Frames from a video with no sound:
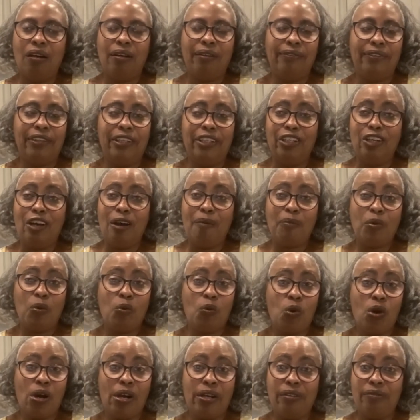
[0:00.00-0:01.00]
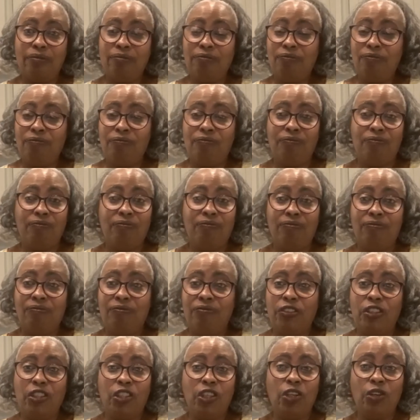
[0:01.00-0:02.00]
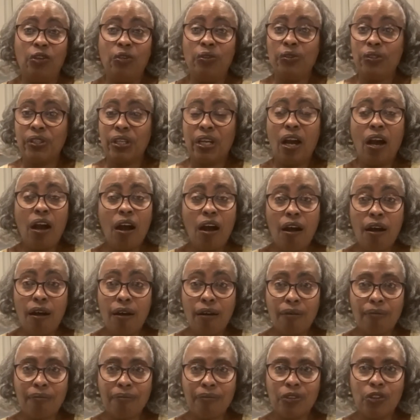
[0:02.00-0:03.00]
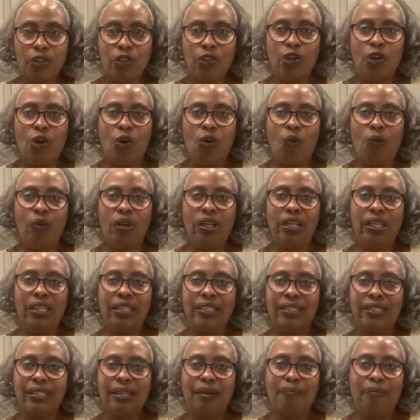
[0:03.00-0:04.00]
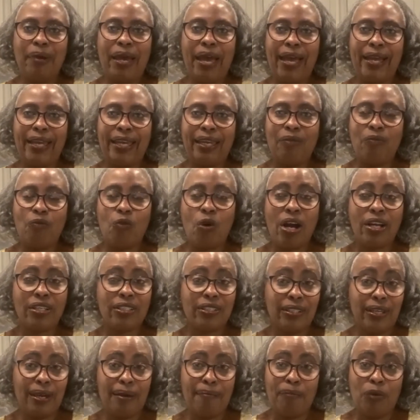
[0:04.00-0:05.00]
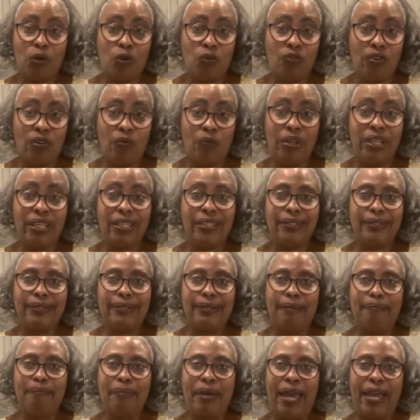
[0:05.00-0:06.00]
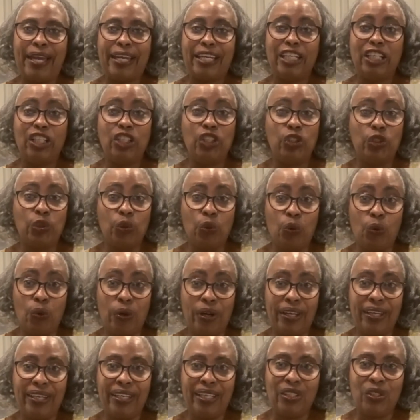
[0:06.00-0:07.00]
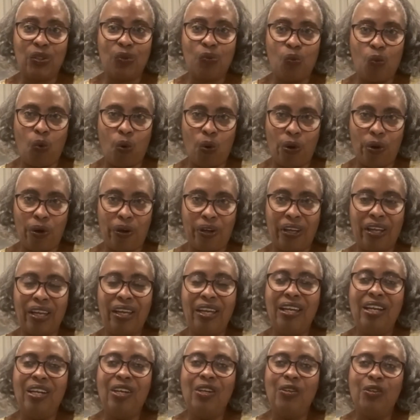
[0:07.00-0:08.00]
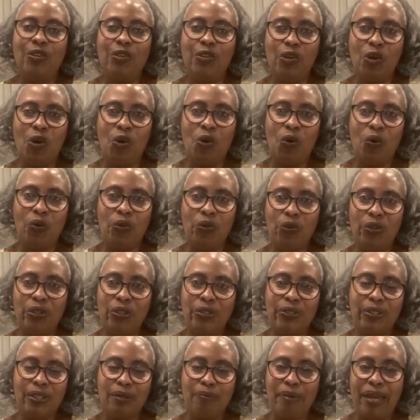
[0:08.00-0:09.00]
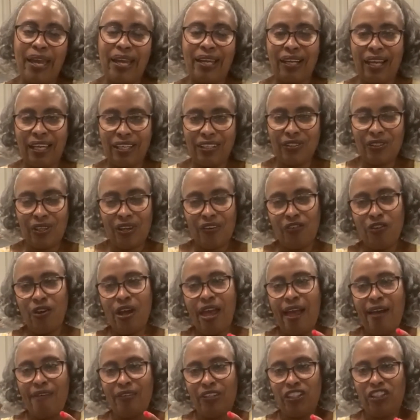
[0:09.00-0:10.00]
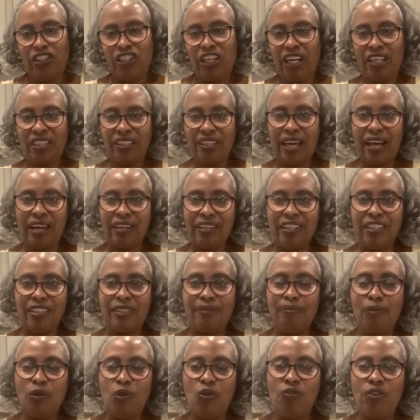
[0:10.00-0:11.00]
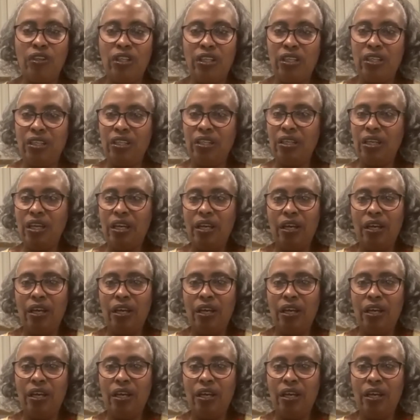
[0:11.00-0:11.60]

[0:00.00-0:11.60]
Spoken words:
the #1 for years to come. You know, we can sit back and watch that movie. We can sit back and enjoy his work. You know, you can sit back. Like I said, if you haven't checked out his movie,